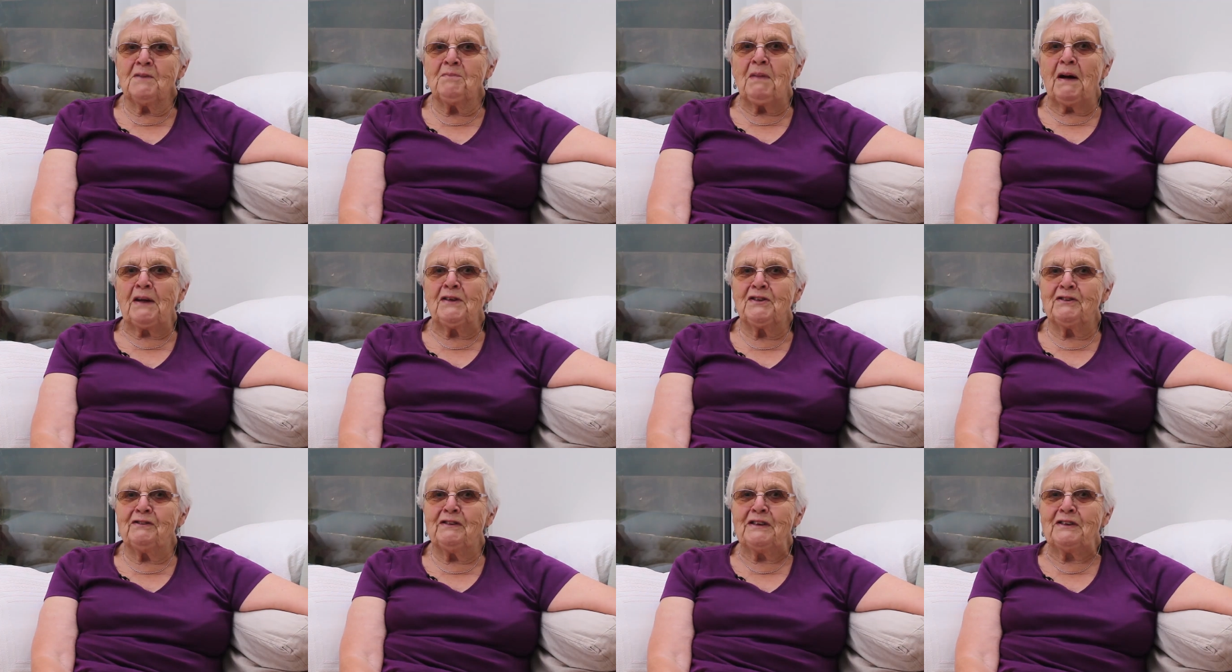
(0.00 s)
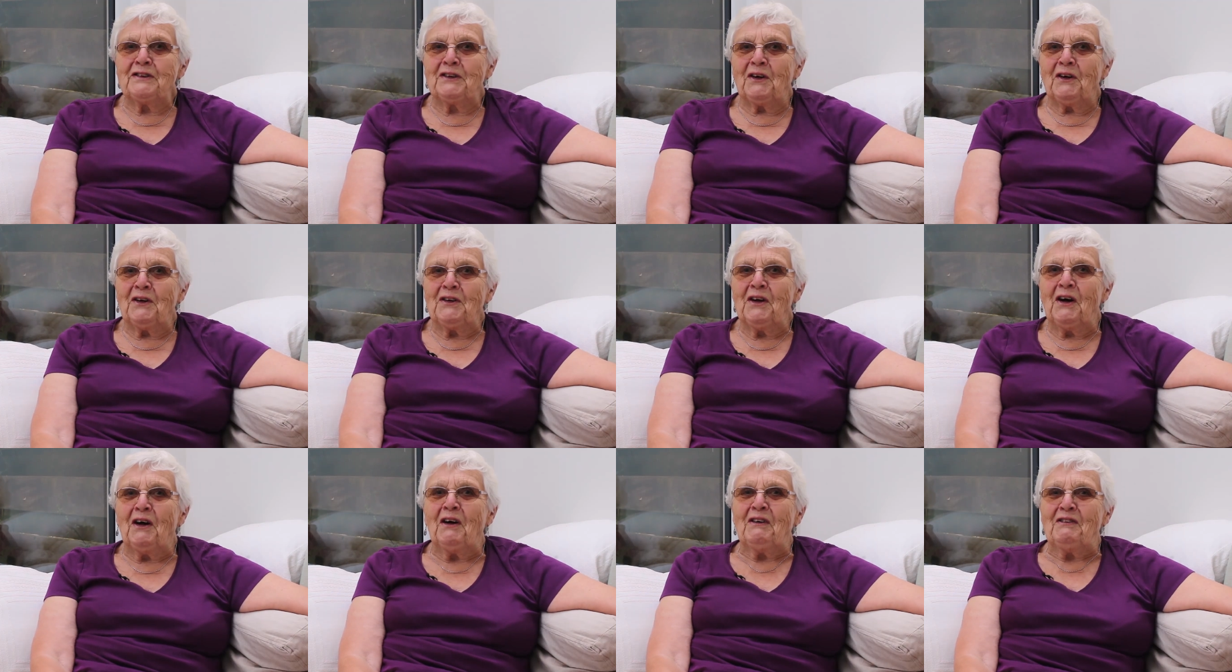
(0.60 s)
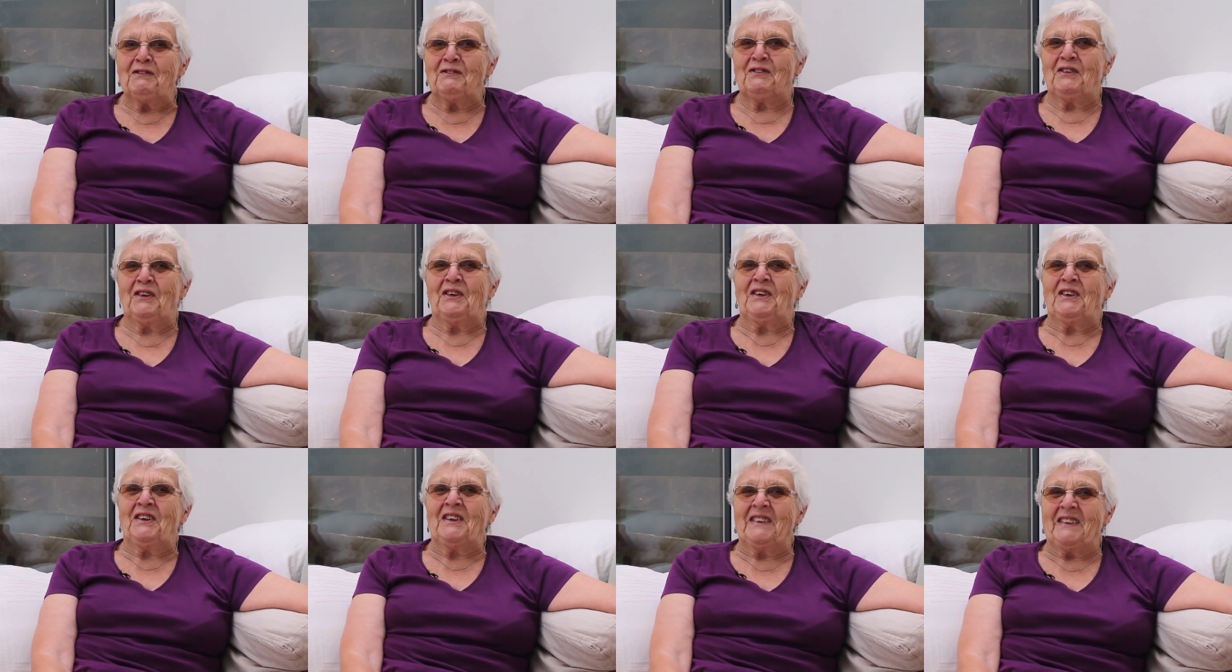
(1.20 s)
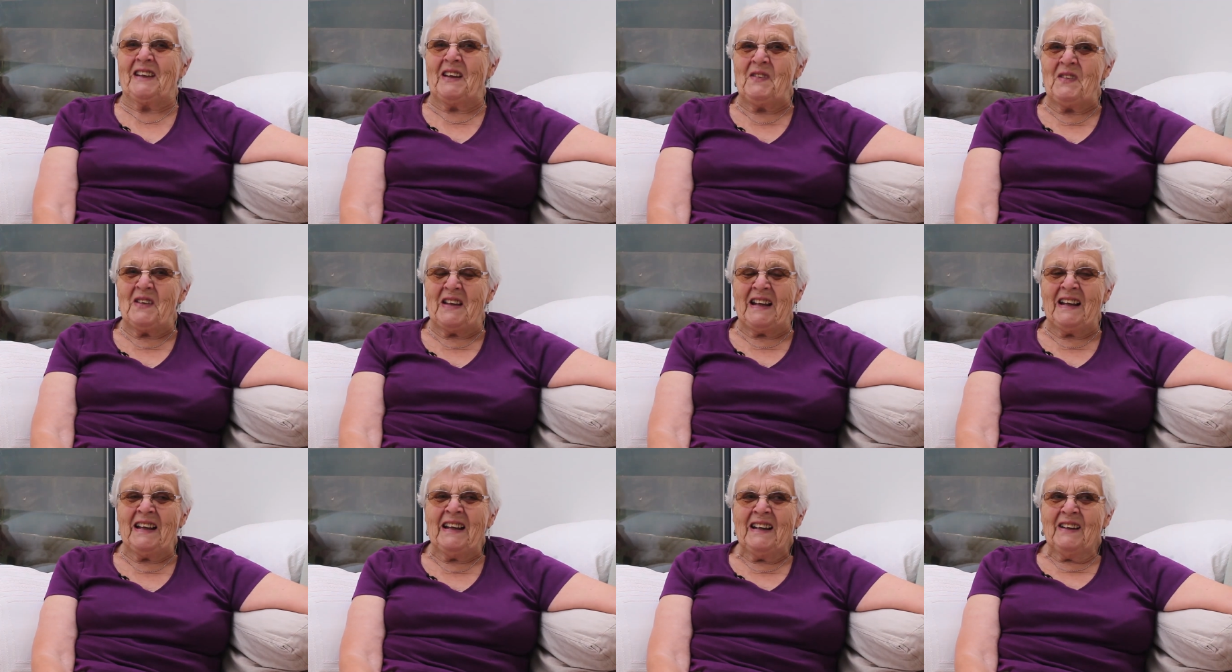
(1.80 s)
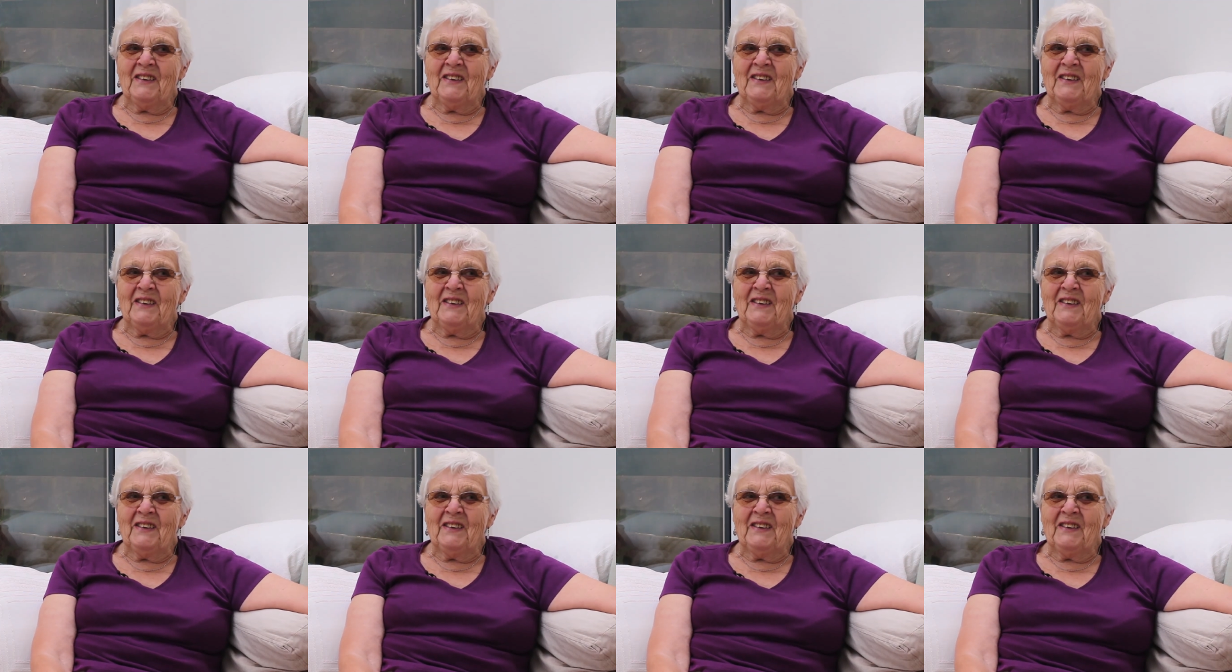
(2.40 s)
the buzzer had gone off or something.